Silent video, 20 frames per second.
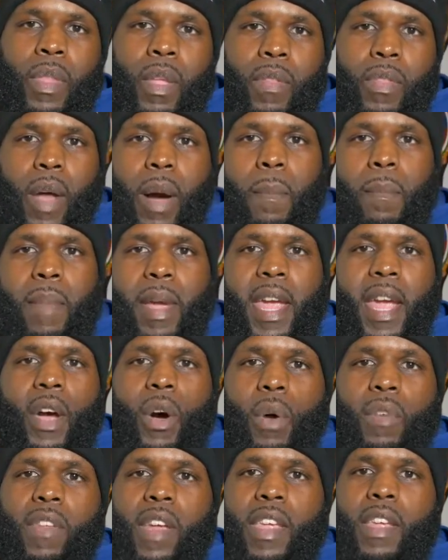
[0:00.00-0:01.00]
The
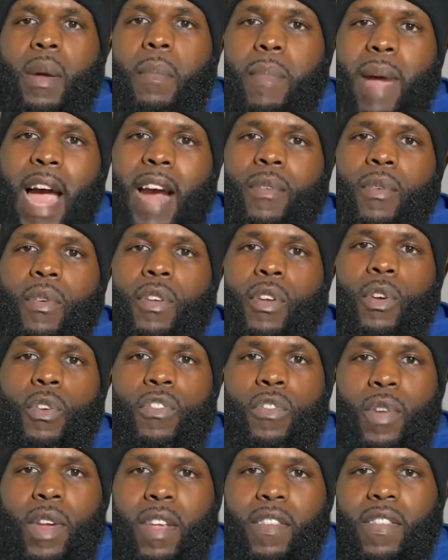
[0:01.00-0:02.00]
meals and your
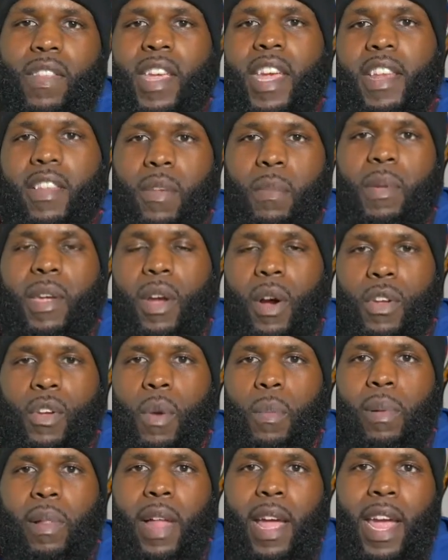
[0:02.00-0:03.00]
macronutrients need to be on
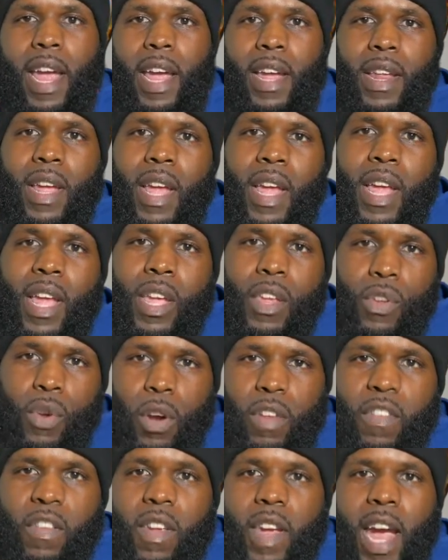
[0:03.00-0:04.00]
your plan.
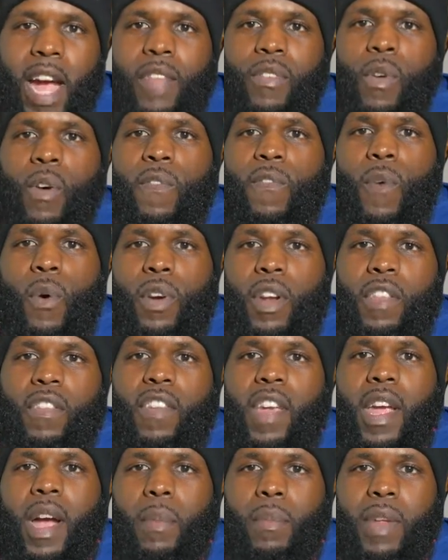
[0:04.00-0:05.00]
Your schedule for the
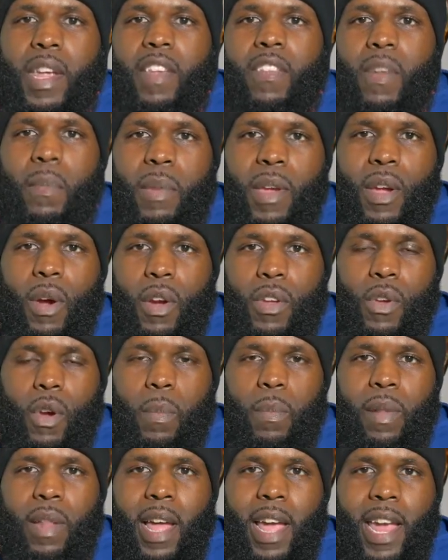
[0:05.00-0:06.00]
gym needs to be on your
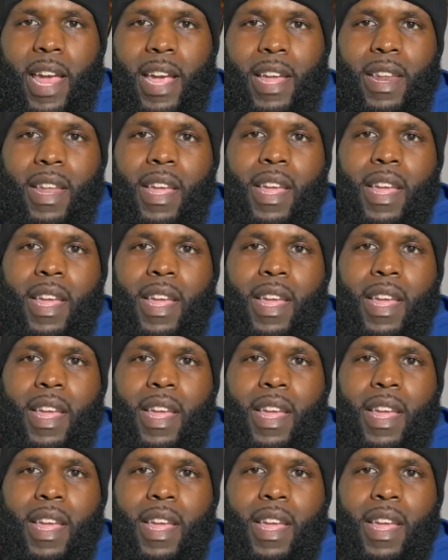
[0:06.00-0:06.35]
plan.